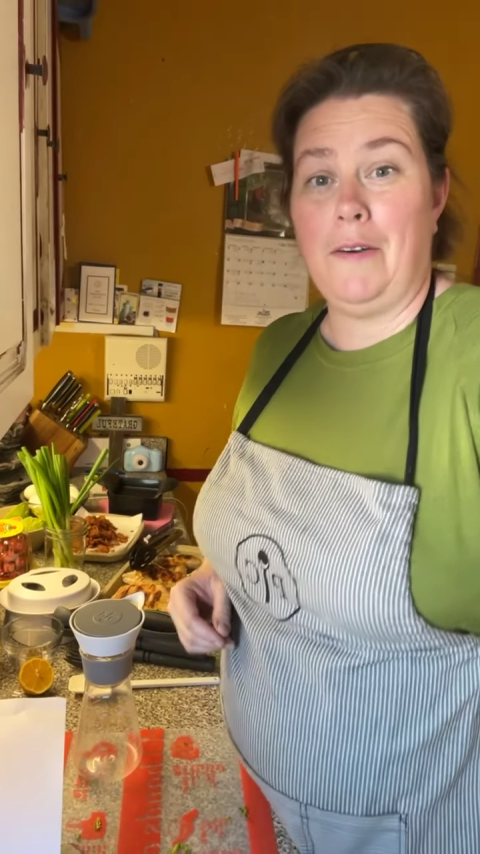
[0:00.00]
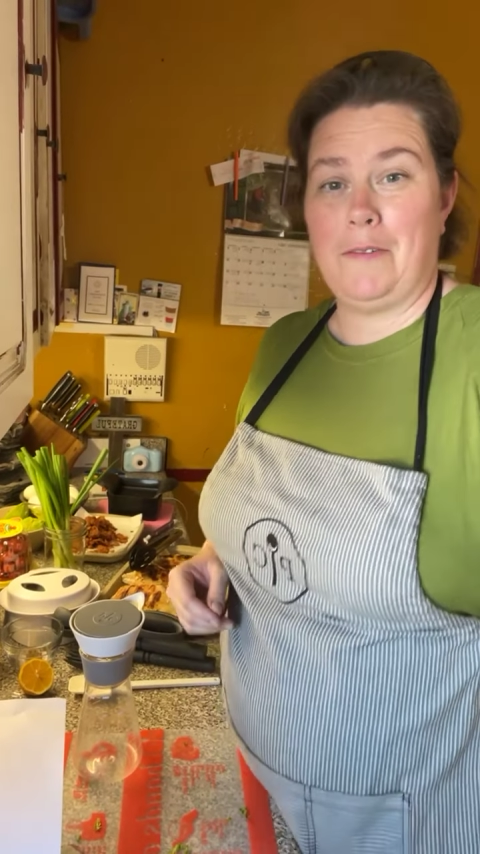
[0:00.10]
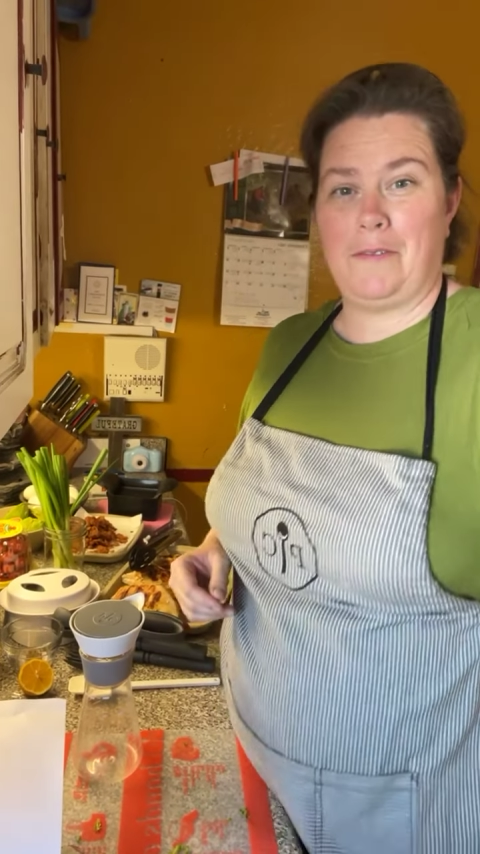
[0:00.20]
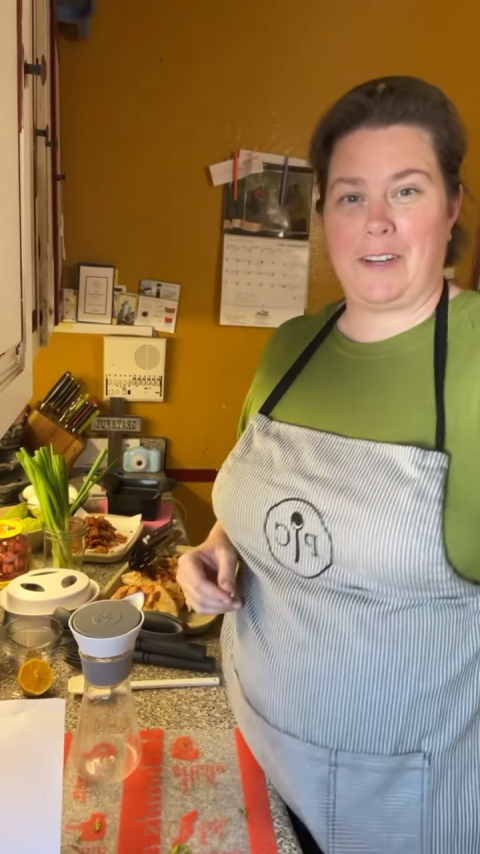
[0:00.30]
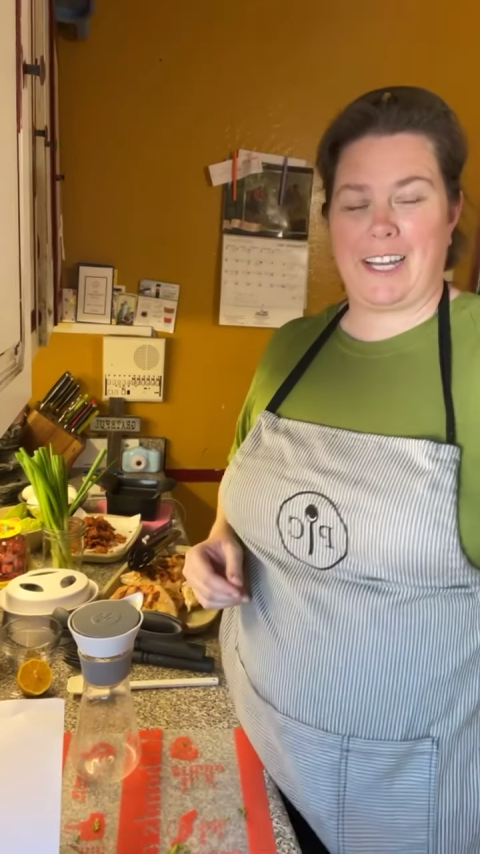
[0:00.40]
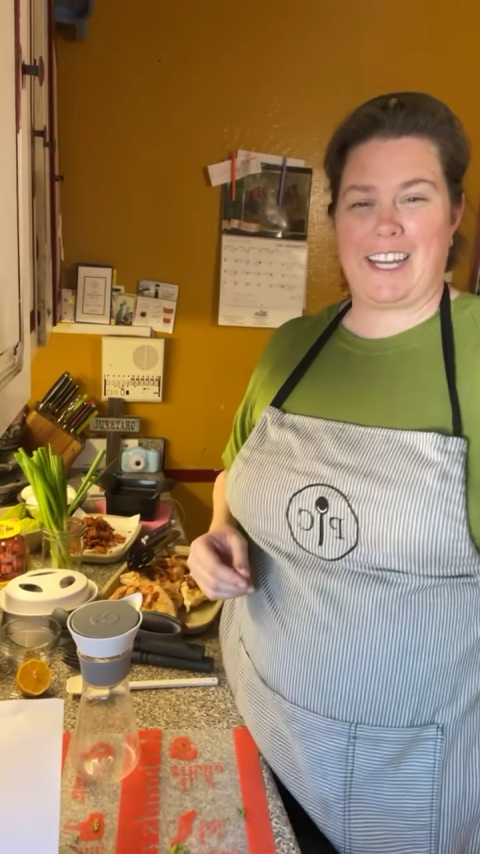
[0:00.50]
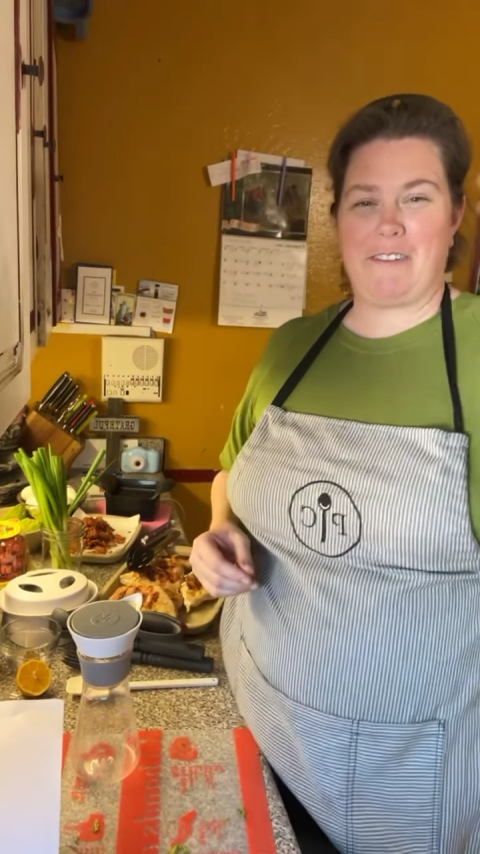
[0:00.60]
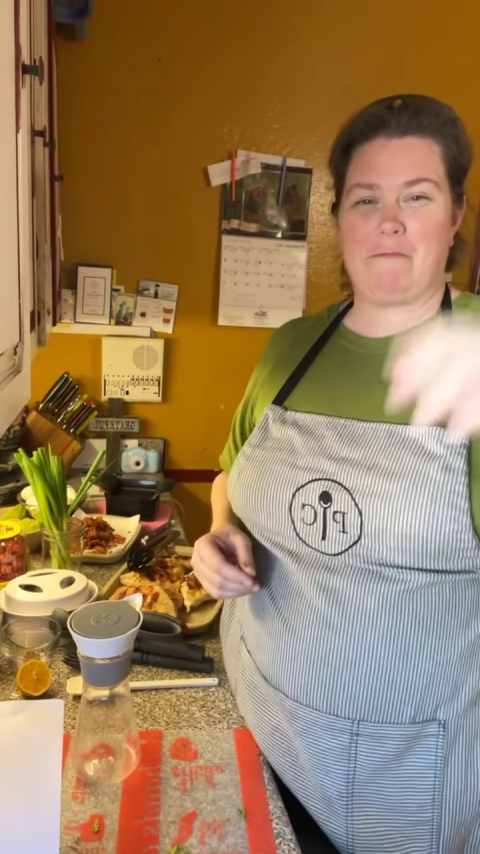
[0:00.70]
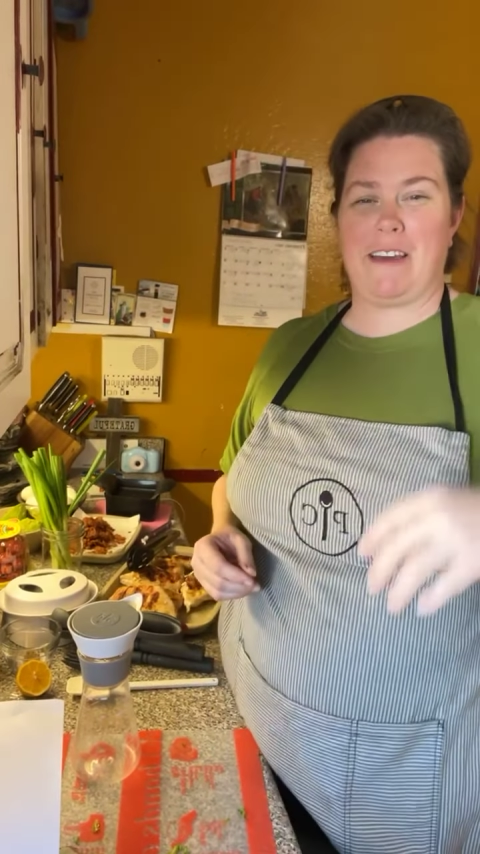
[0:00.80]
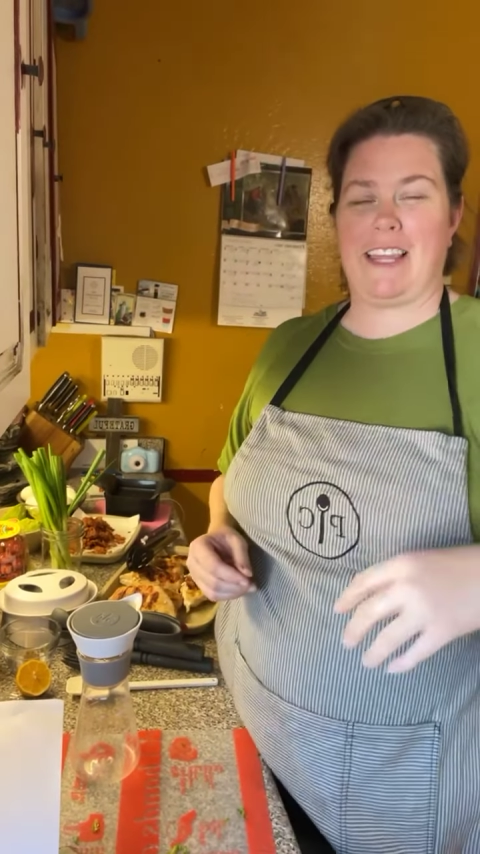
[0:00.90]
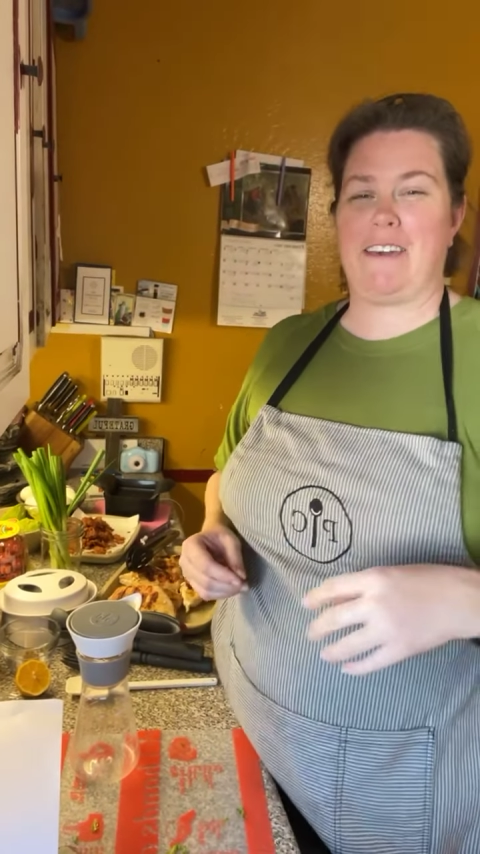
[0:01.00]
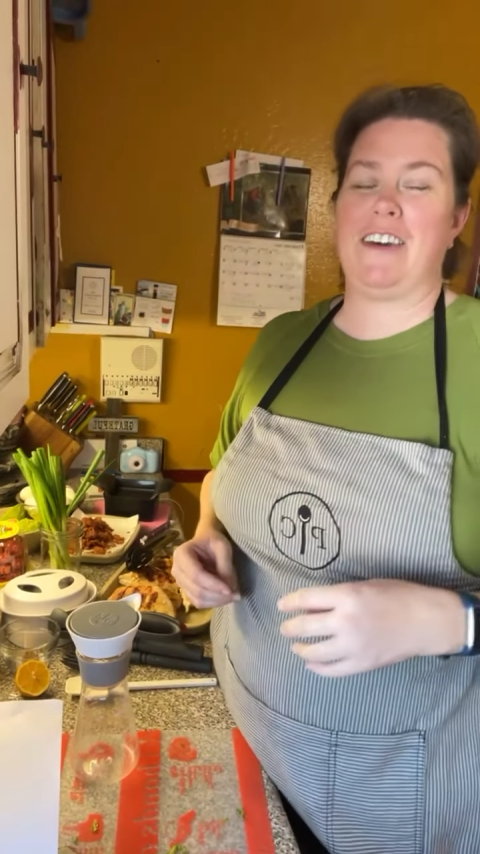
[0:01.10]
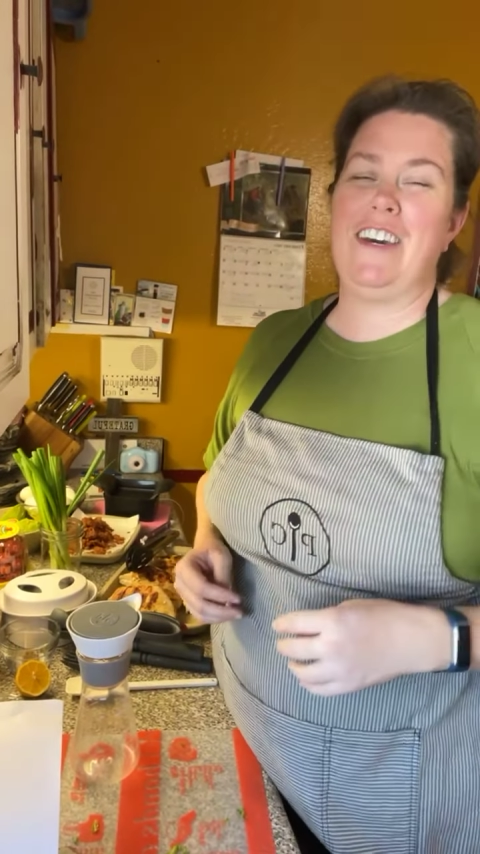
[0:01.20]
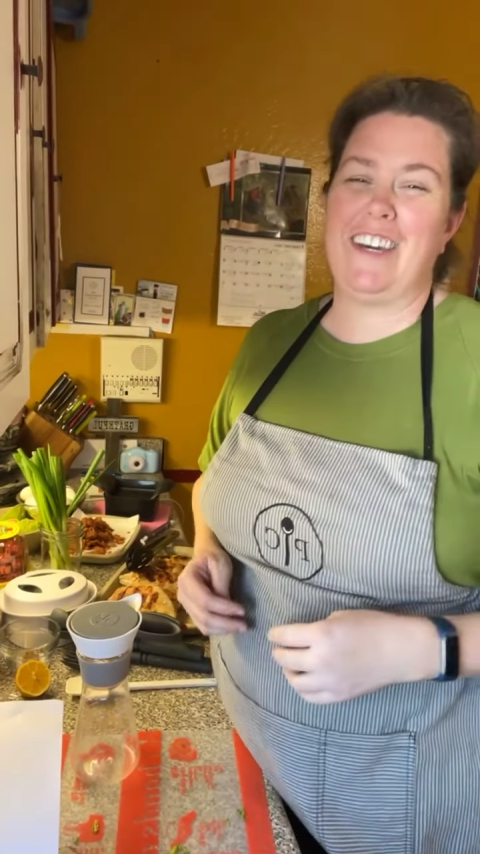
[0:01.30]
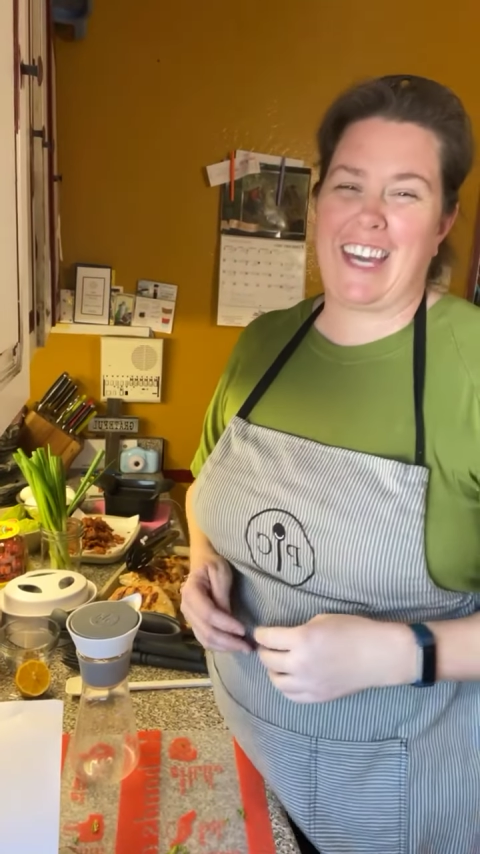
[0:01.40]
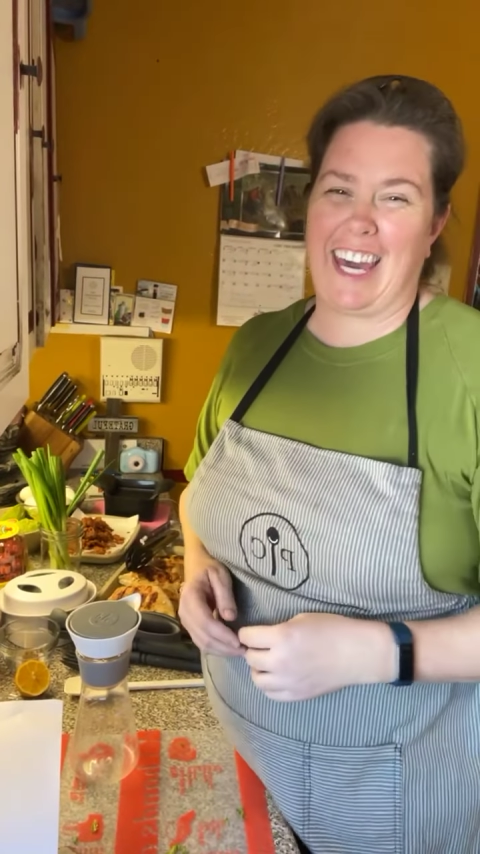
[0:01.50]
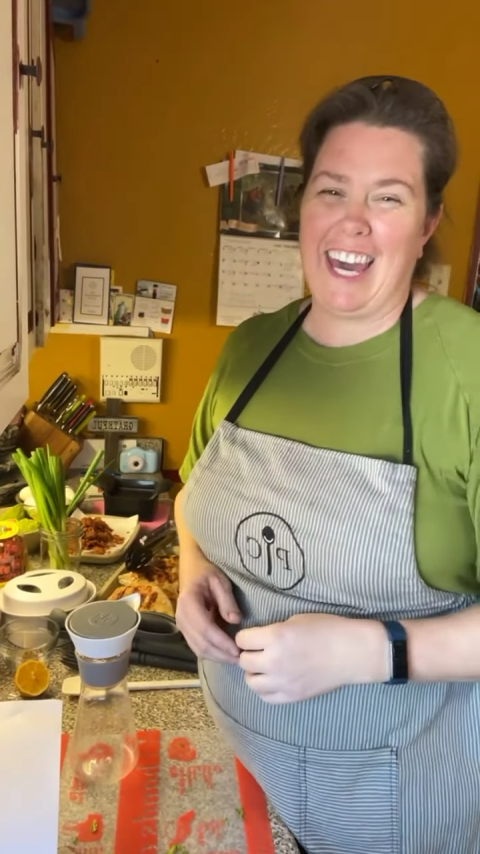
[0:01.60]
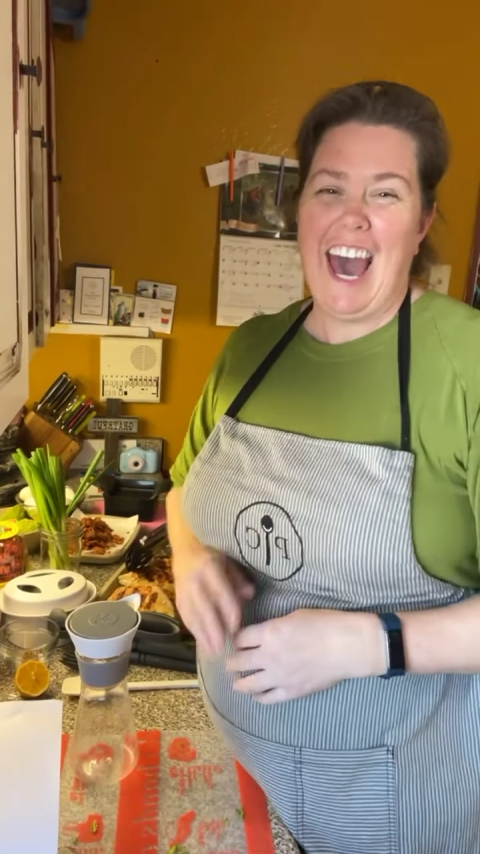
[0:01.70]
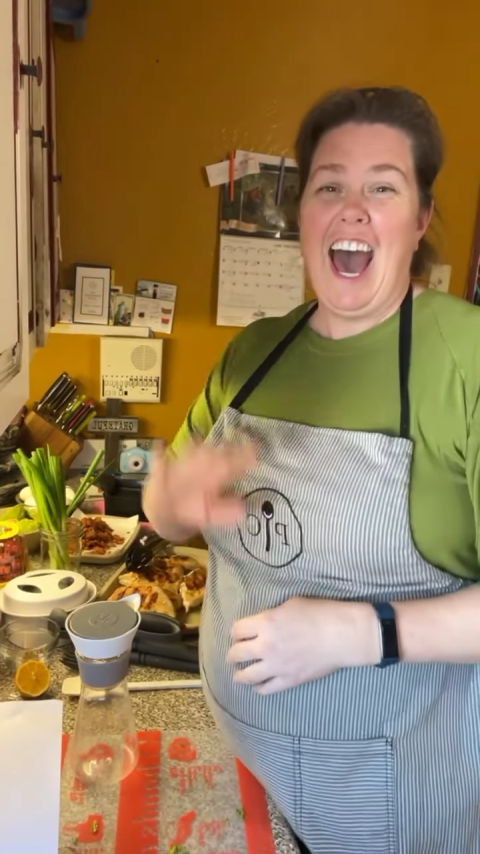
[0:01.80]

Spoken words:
very good. It went live. Okay.